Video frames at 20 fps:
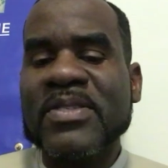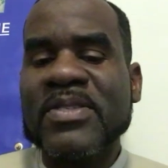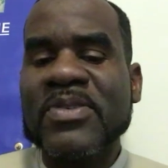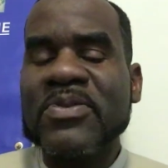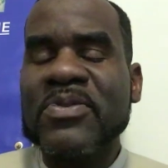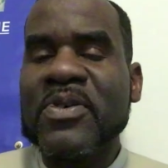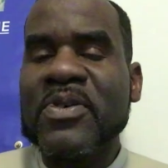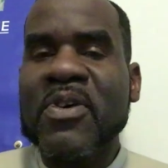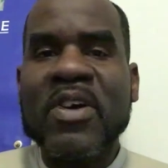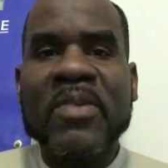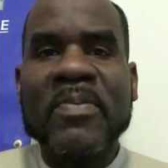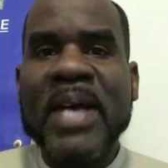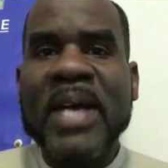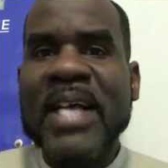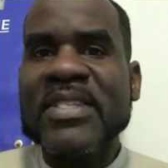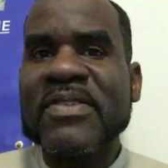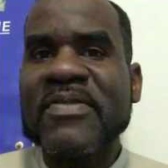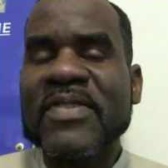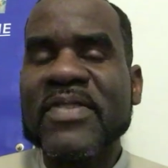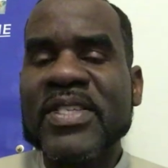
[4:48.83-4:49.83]
school going
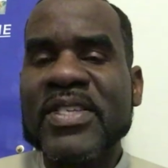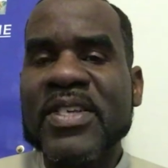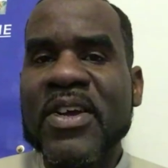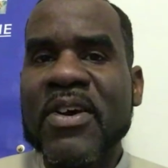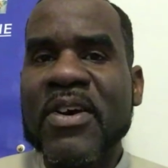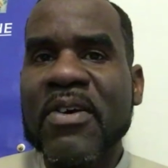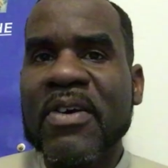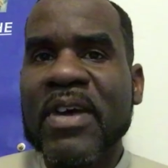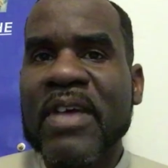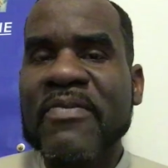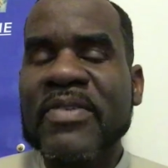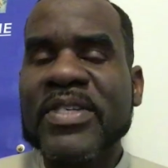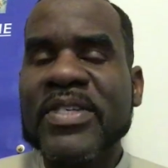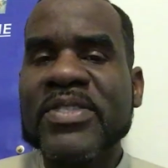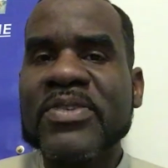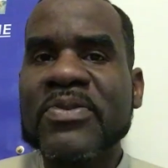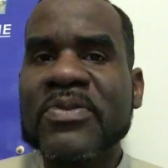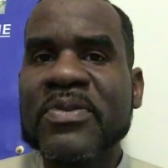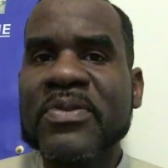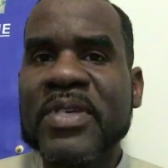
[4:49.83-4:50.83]
back to visit her every
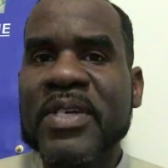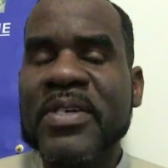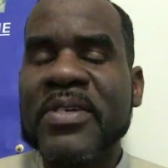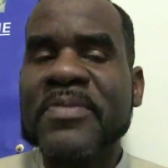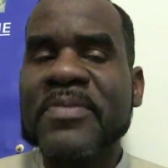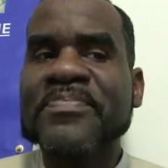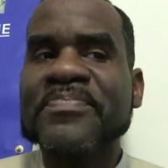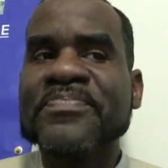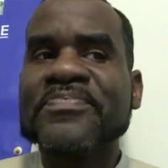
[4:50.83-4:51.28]
school year